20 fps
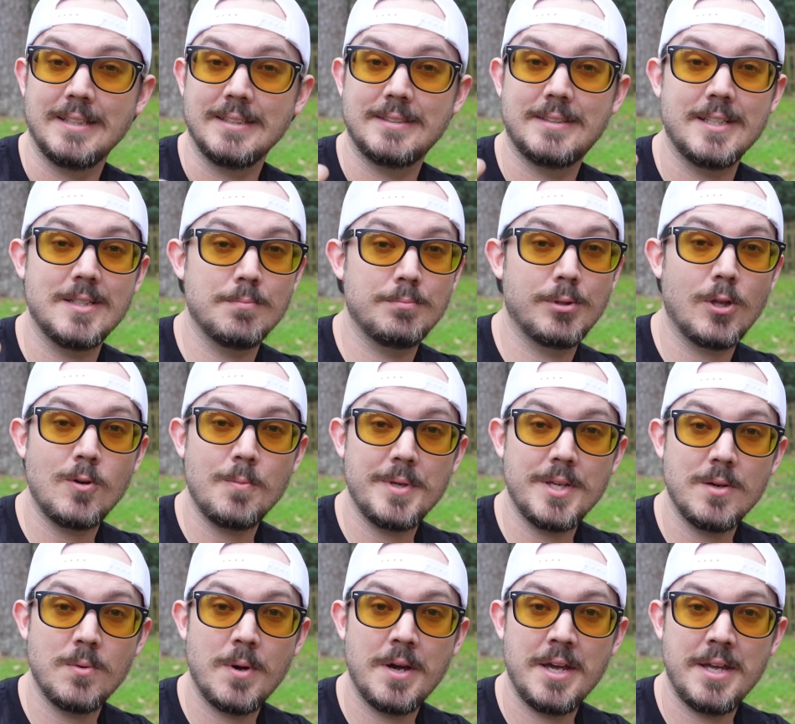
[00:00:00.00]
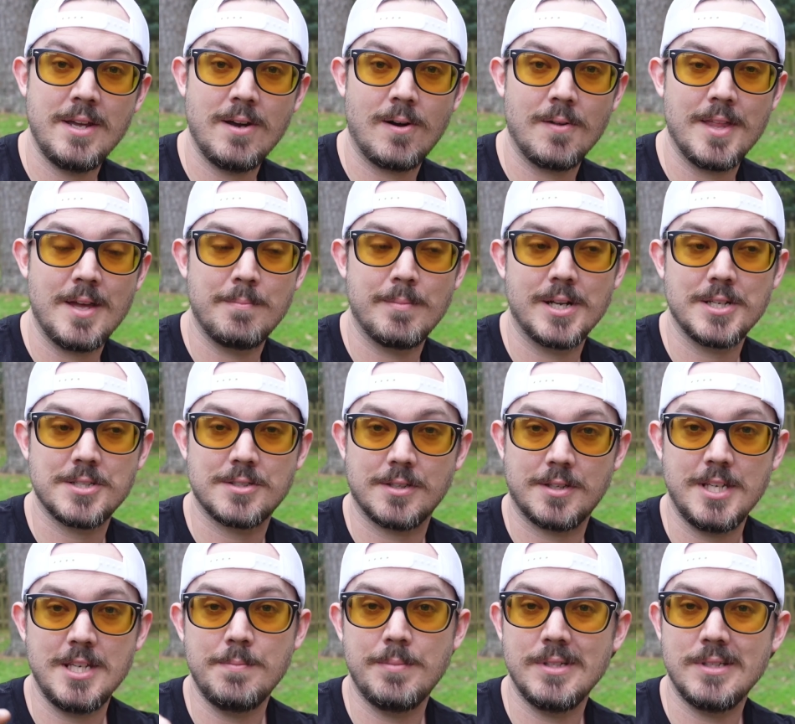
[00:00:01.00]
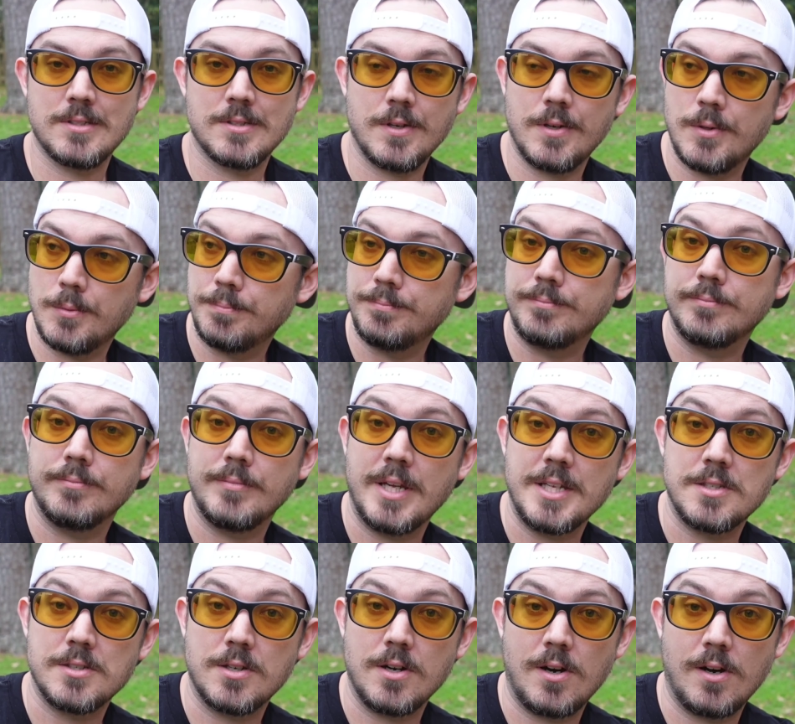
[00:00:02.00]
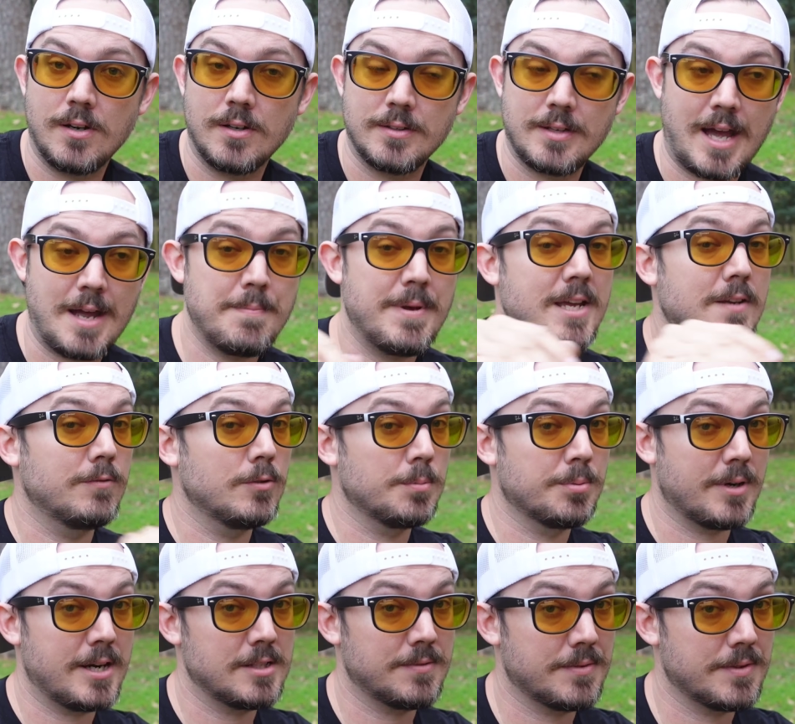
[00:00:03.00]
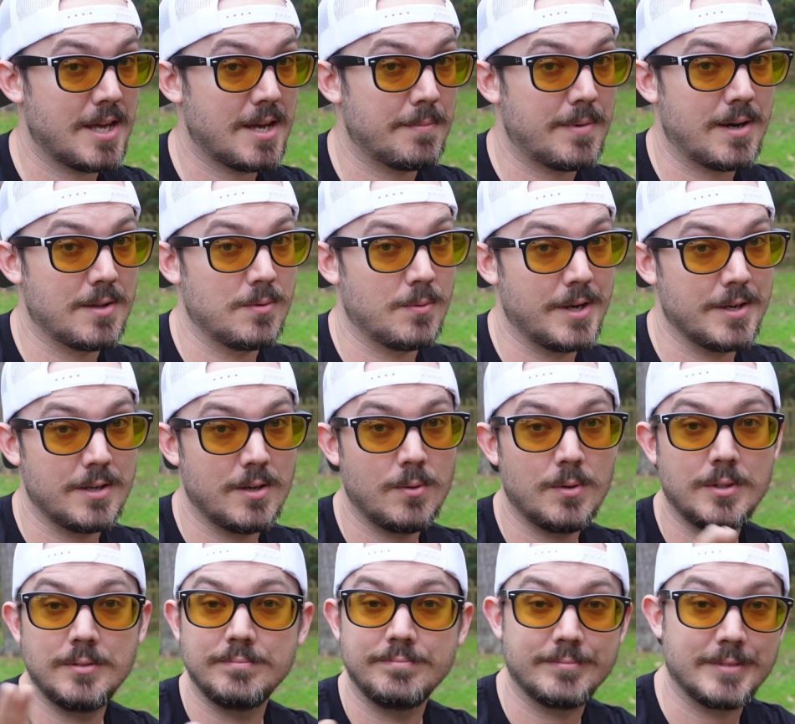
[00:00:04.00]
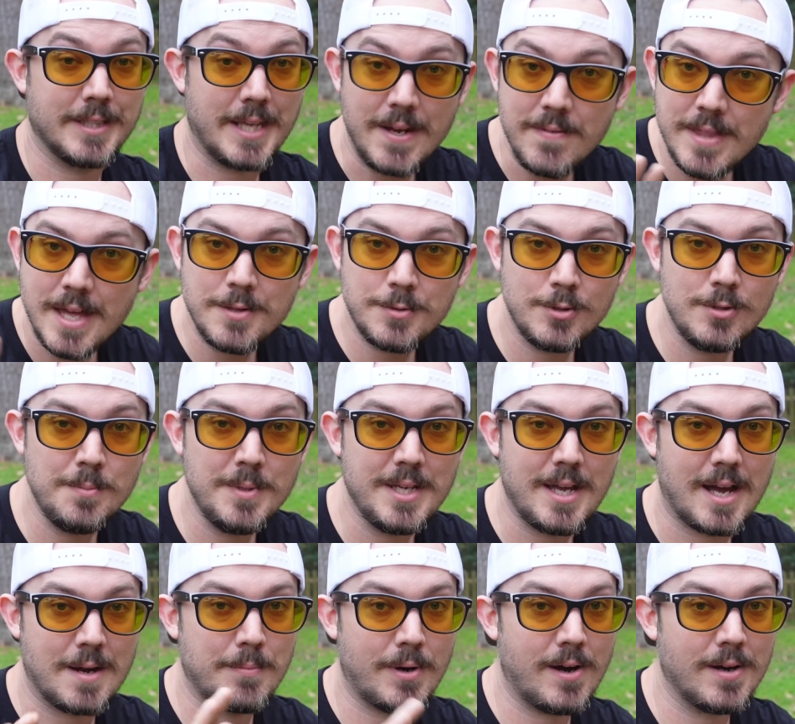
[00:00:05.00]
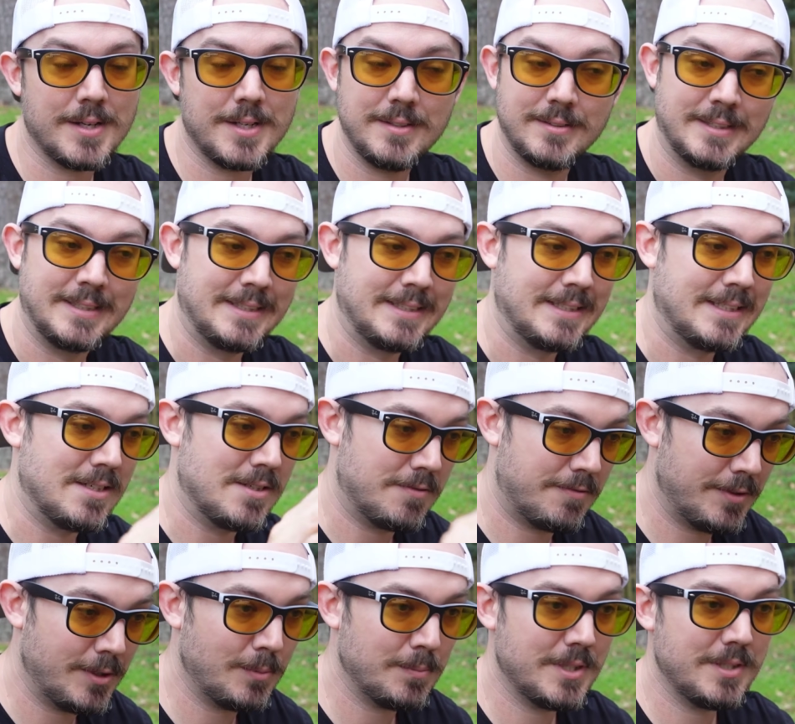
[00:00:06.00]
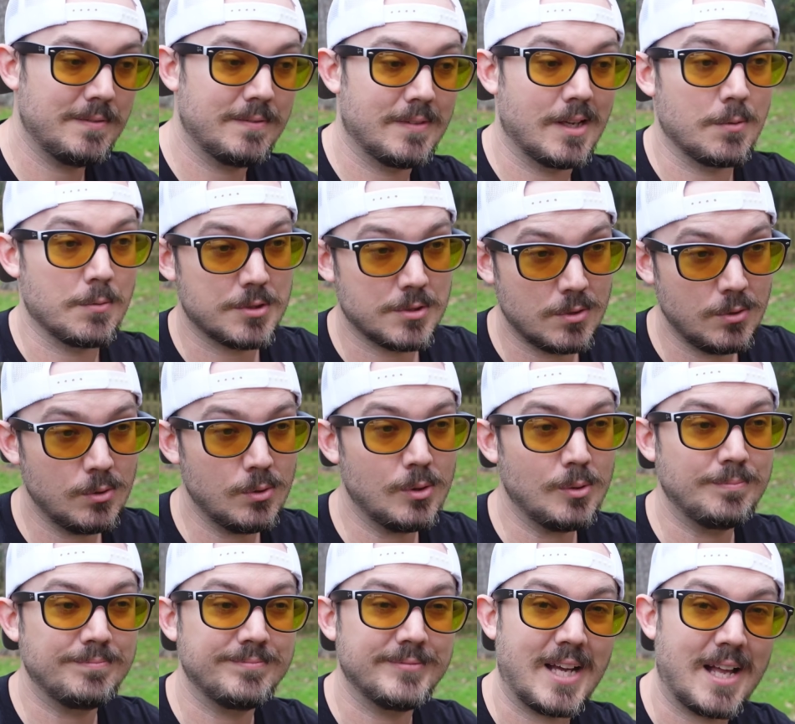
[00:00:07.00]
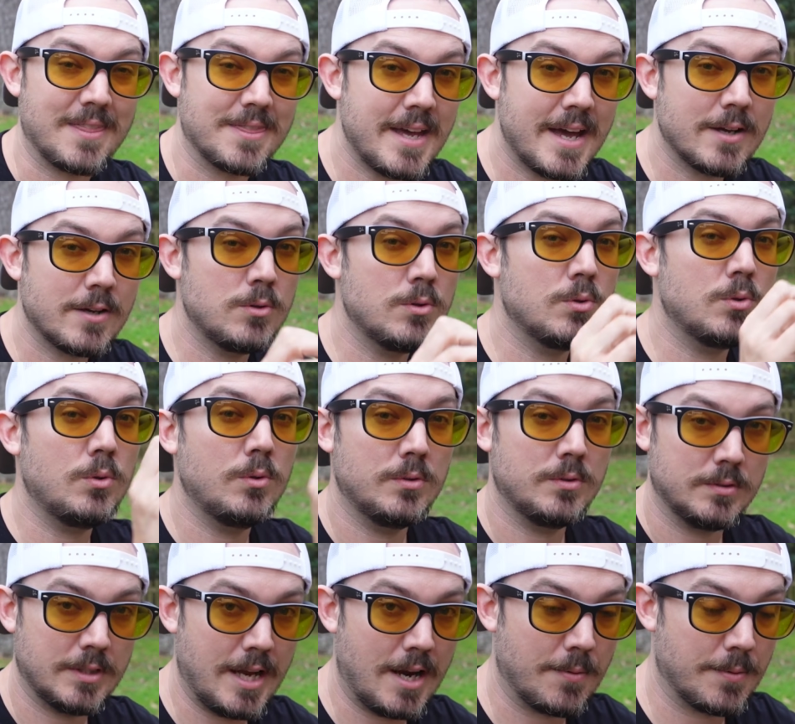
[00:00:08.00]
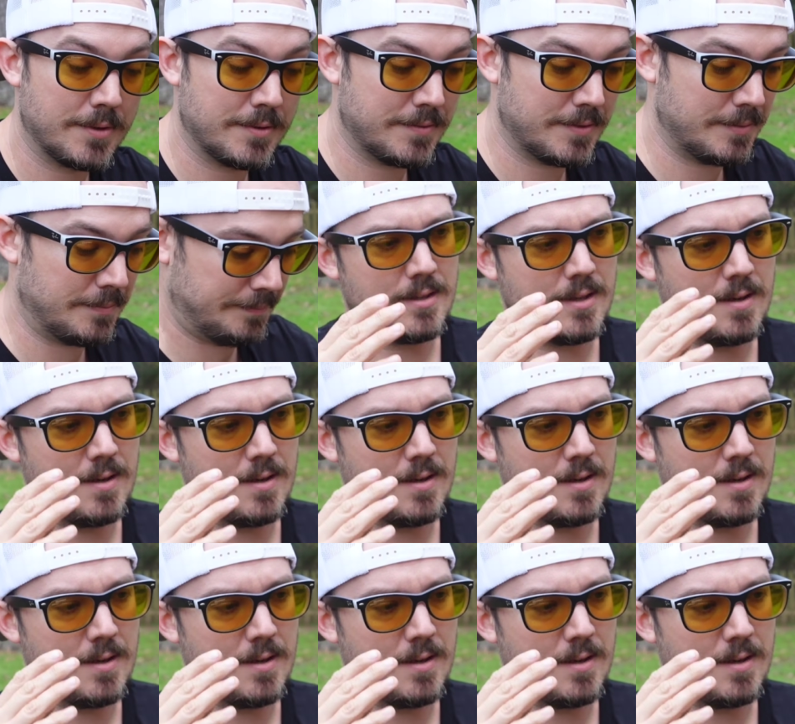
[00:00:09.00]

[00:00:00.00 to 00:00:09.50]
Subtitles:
Didn't blow me away all that much to keep it, so it's gone. I paid full price for that, by the way. No one gave that to me. I bought it, filmed it. It was cool, not that cool, got rid of it.